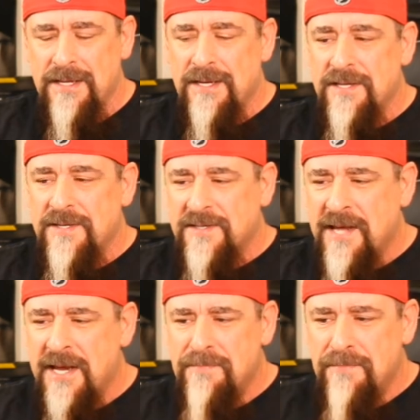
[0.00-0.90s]

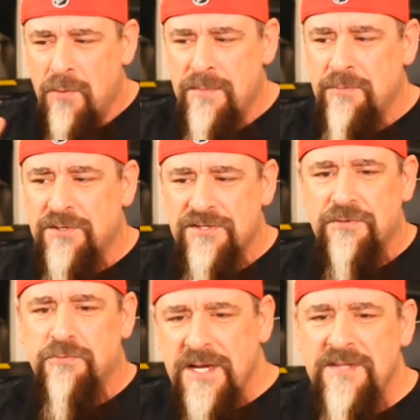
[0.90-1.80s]
Scotty Bowman was the
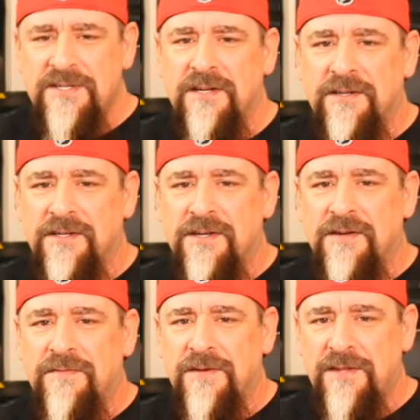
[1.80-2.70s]
reason
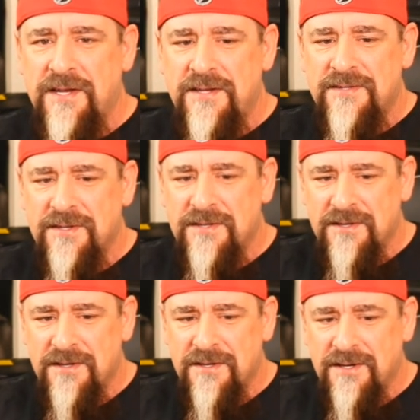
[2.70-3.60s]
for these
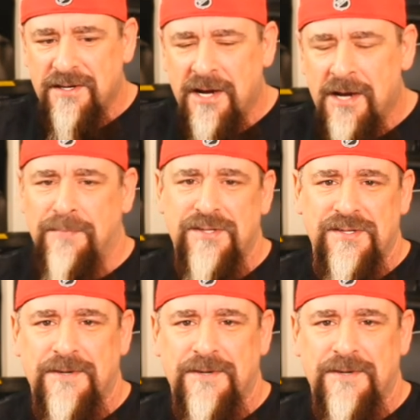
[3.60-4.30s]
cups.